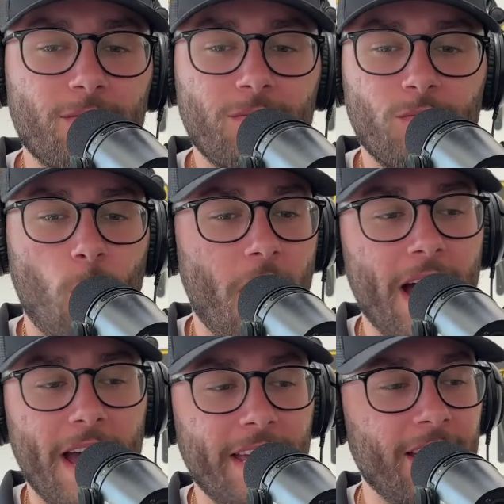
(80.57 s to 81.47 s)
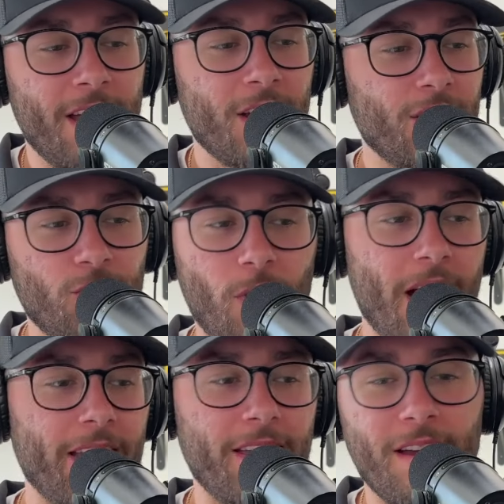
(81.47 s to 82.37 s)
Why do
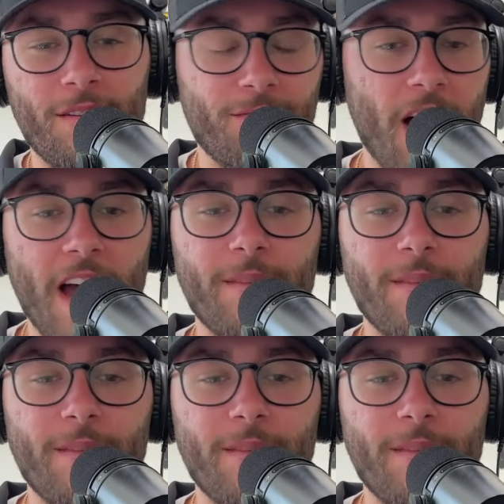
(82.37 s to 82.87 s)
I find